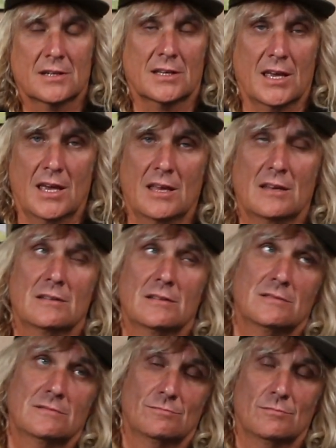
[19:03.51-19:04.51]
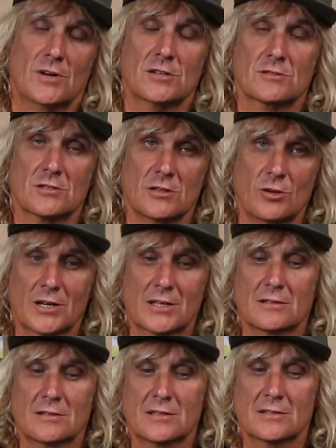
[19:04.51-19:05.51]
Again, most
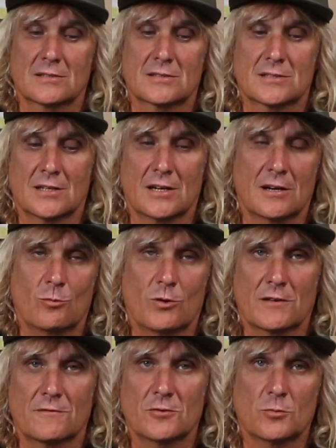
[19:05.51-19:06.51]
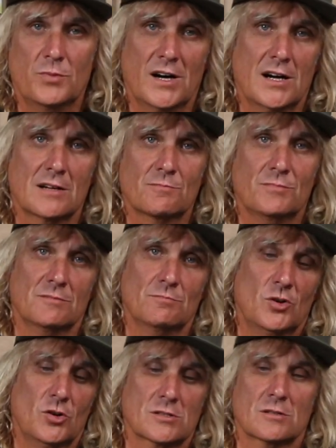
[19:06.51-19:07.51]
likely at Wakefield Park, but
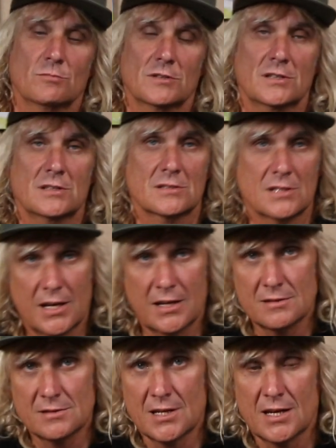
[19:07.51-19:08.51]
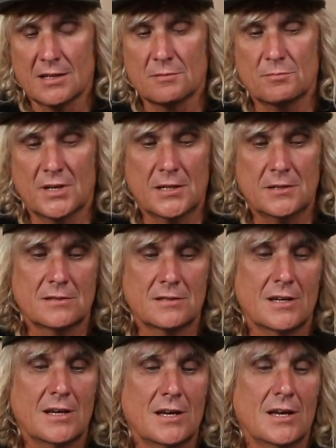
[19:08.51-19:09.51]
possibly as late as Tailem Bend.
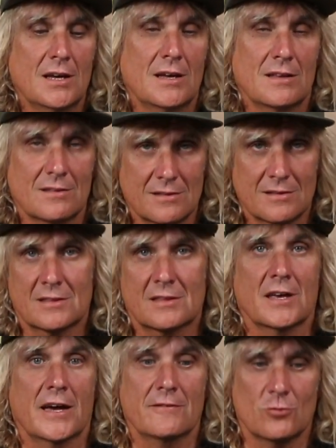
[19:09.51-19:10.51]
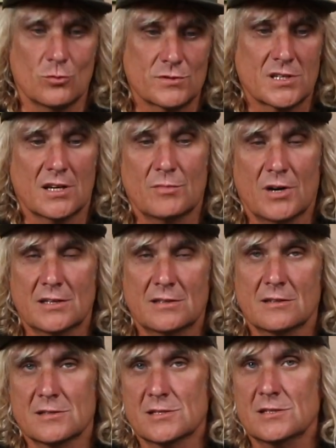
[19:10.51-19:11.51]
They've also
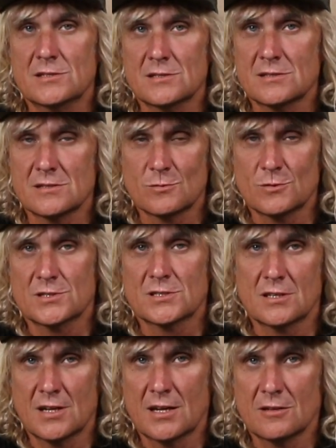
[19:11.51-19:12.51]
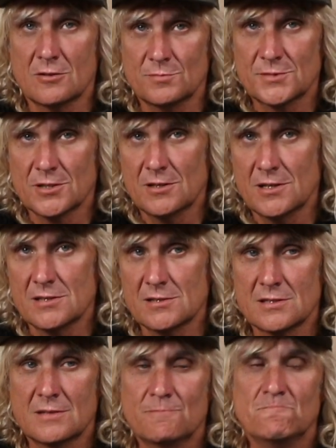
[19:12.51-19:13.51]
made the decision to switch to Dunlop
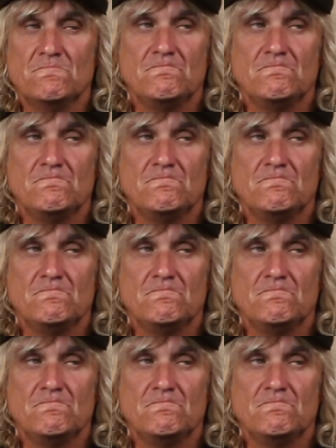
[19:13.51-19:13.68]
tyres.